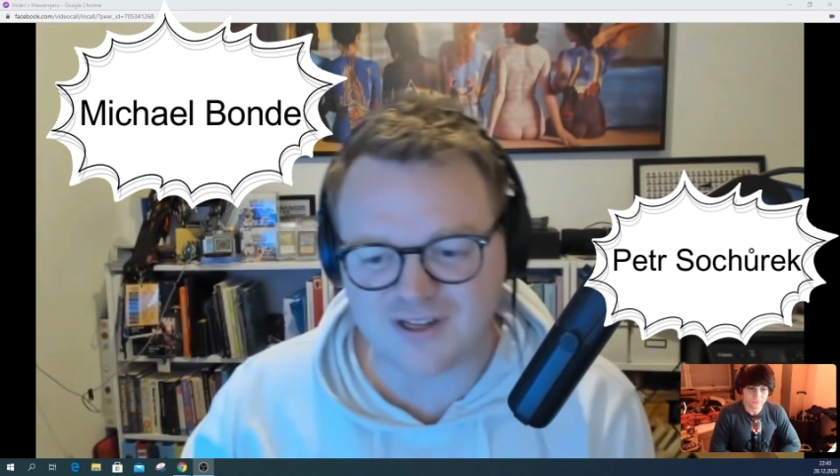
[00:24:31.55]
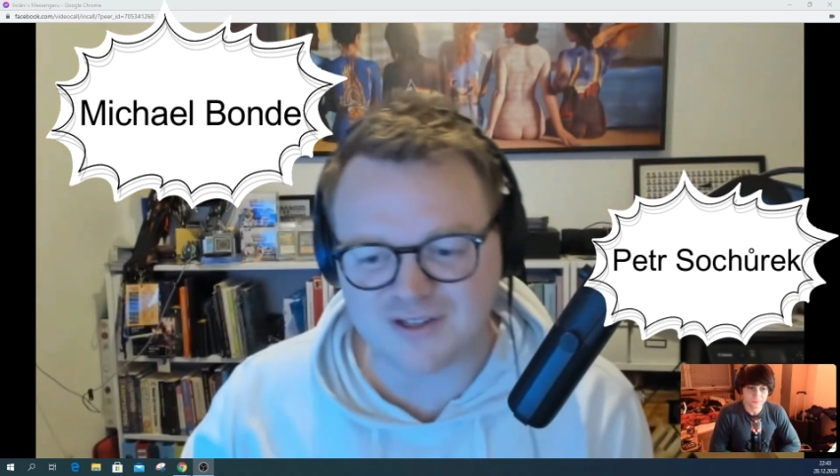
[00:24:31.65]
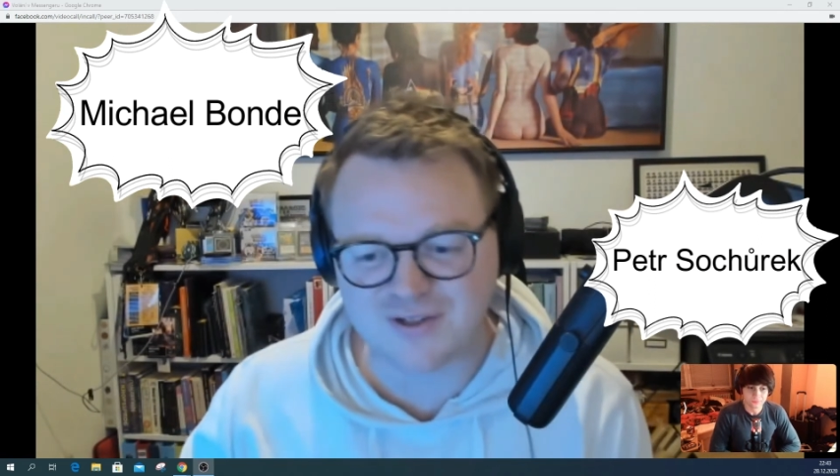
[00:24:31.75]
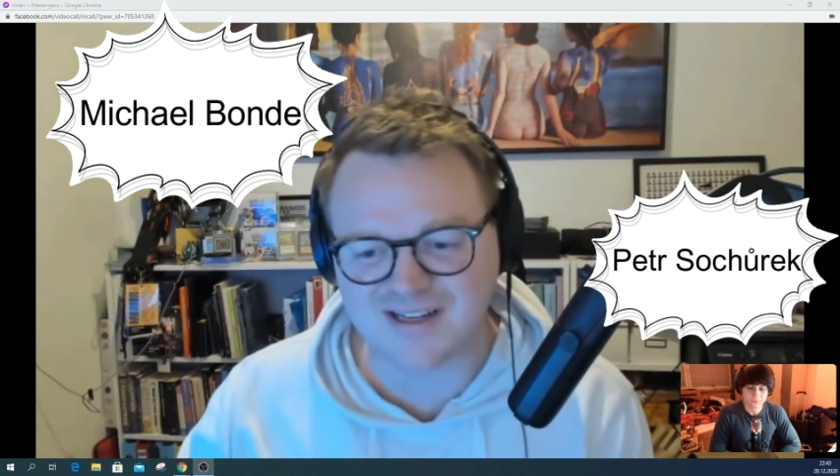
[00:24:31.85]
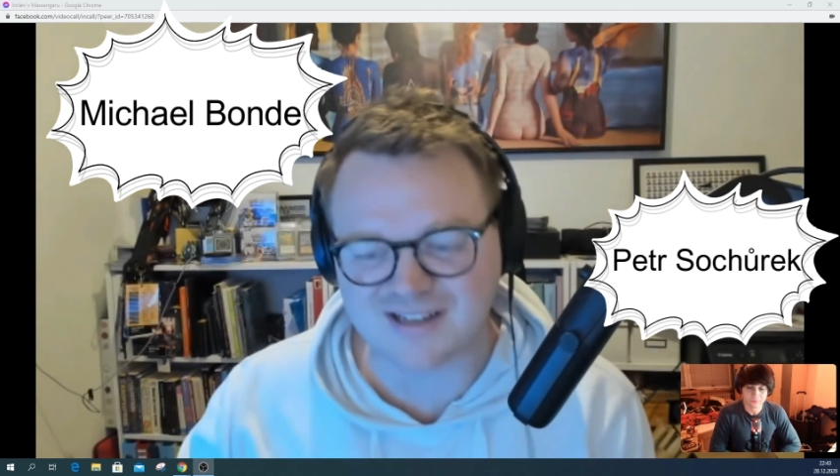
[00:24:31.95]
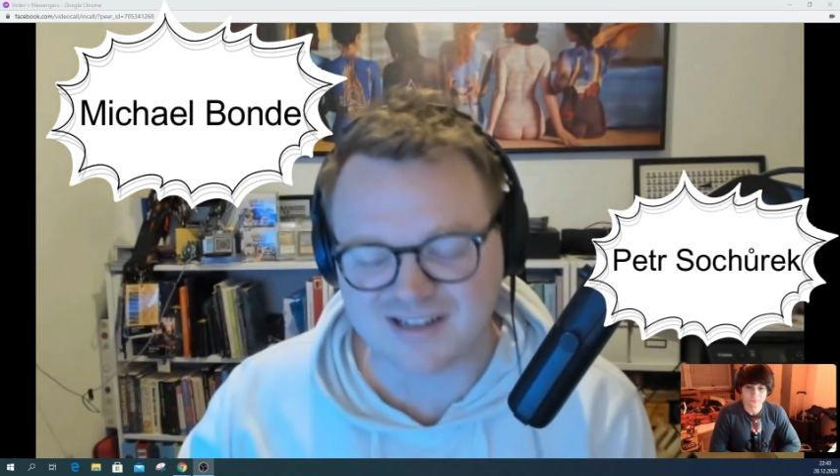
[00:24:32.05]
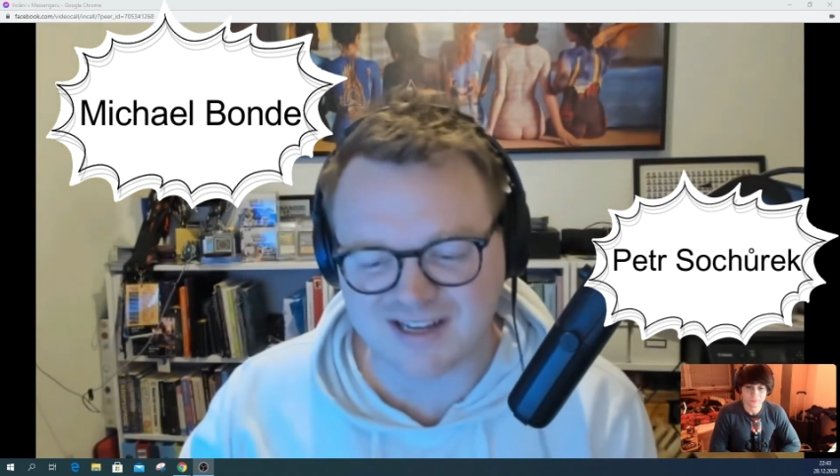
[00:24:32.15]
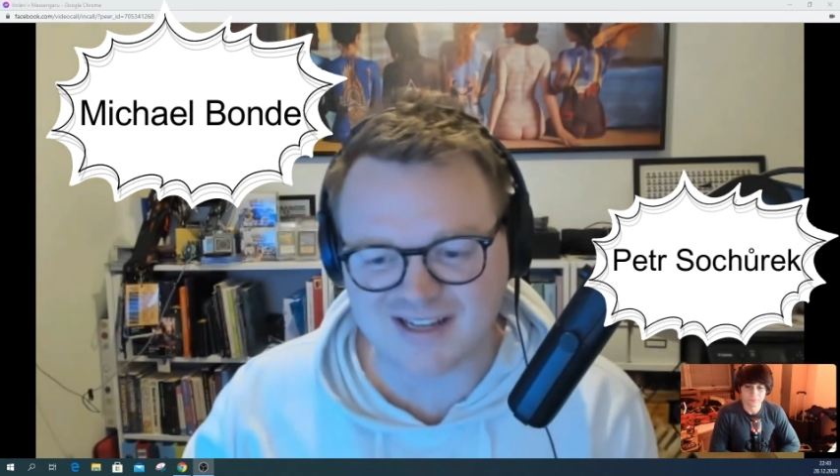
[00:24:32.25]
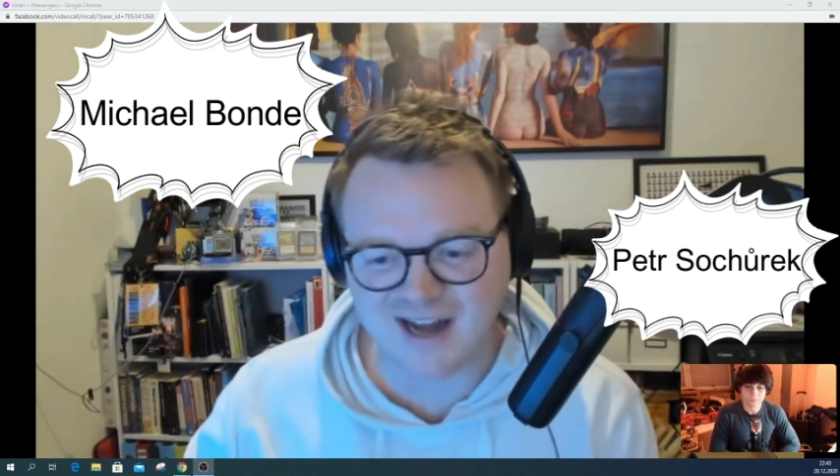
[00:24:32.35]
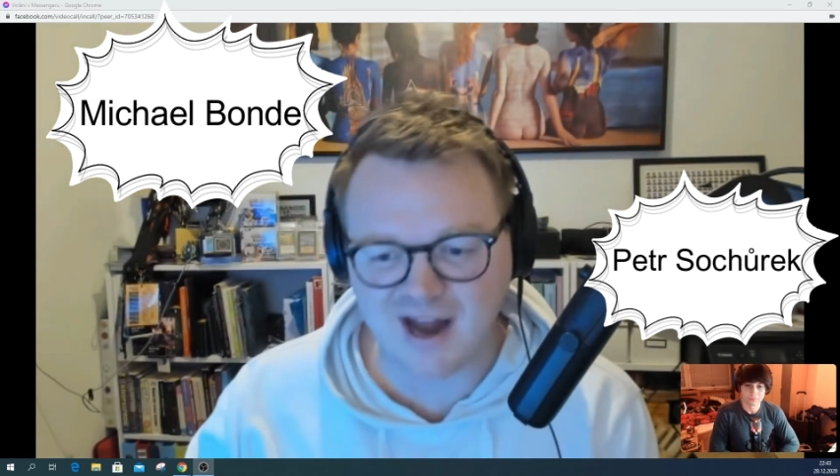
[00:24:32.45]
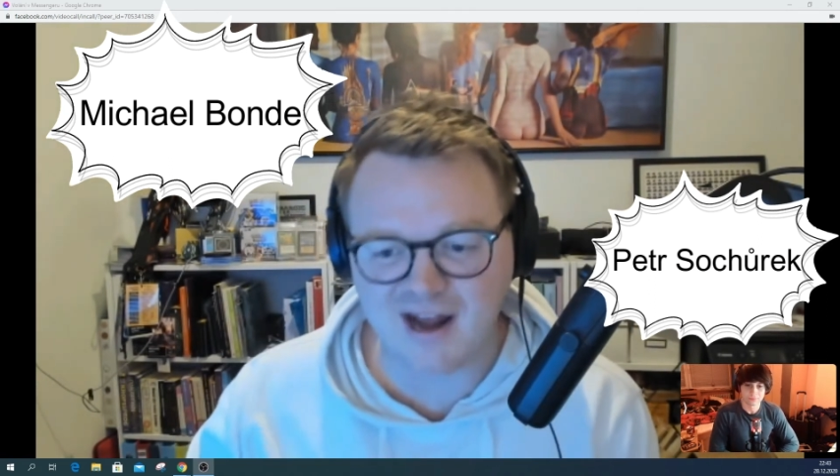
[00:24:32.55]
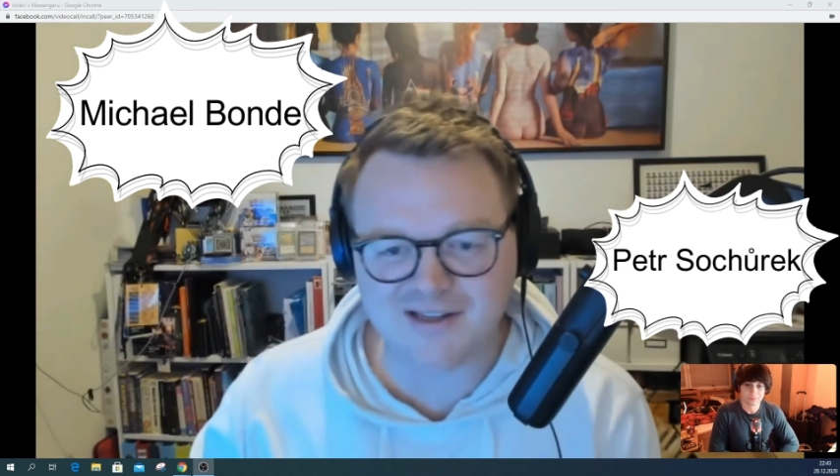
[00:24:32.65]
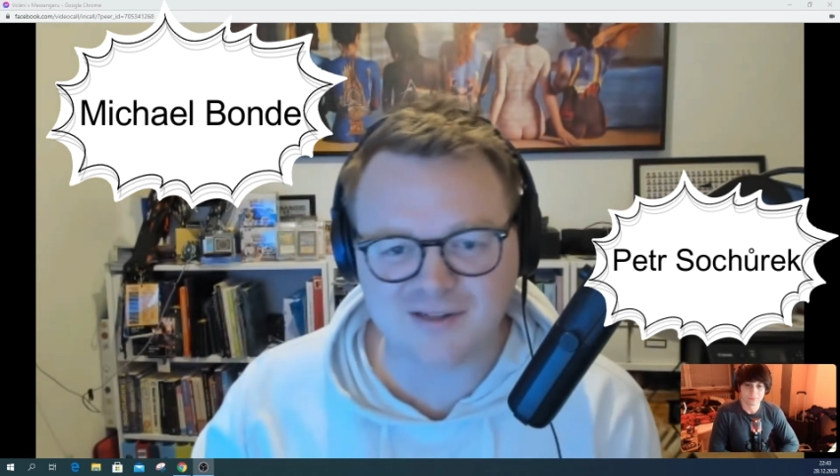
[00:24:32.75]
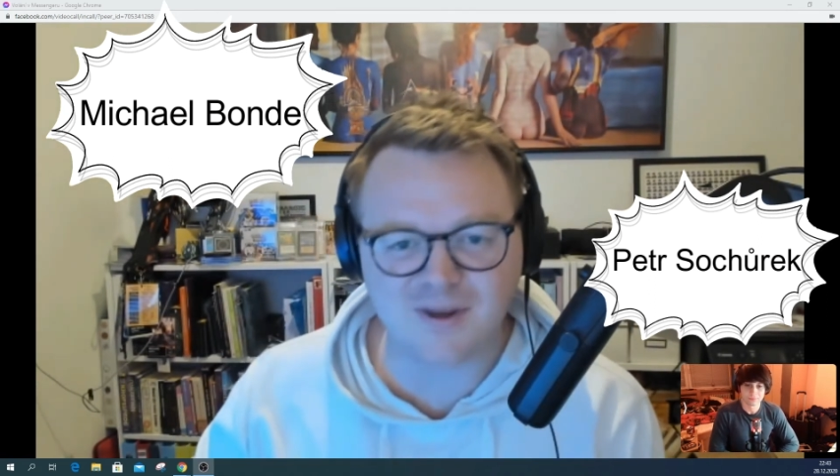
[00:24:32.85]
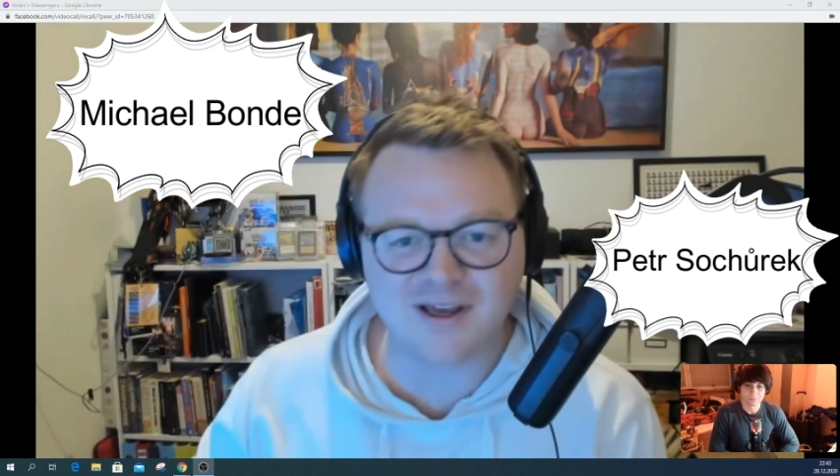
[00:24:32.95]
into like the decks that I
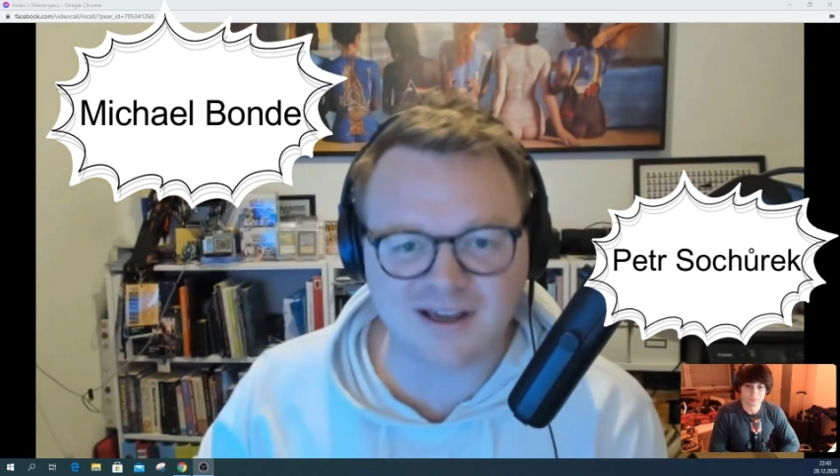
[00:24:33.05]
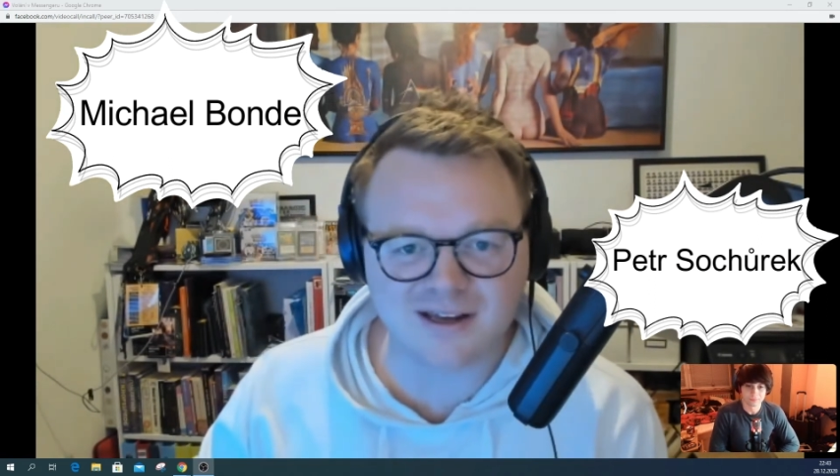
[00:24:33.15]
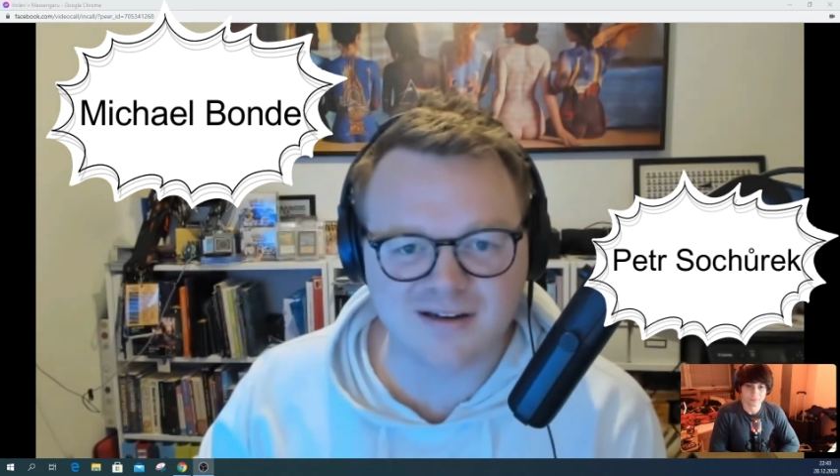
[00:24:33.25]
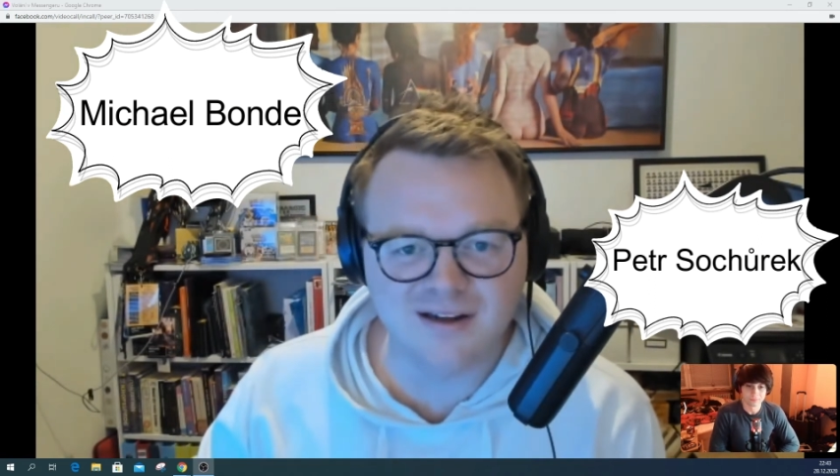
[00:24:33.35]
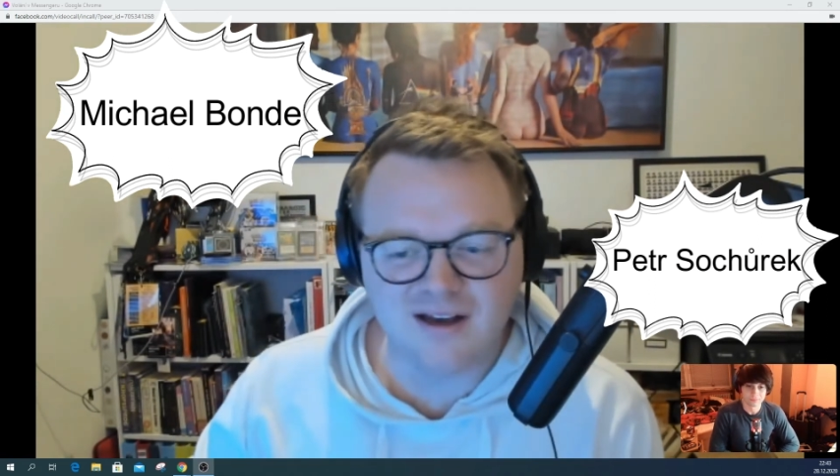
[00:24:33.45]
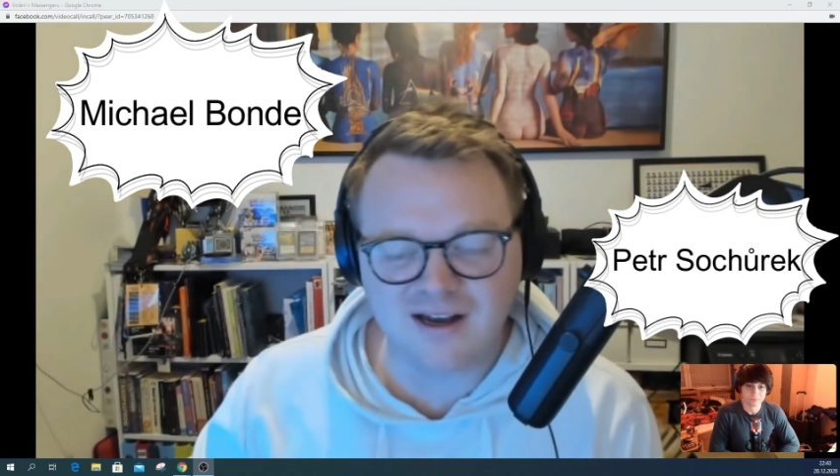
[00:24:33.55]
like to play again.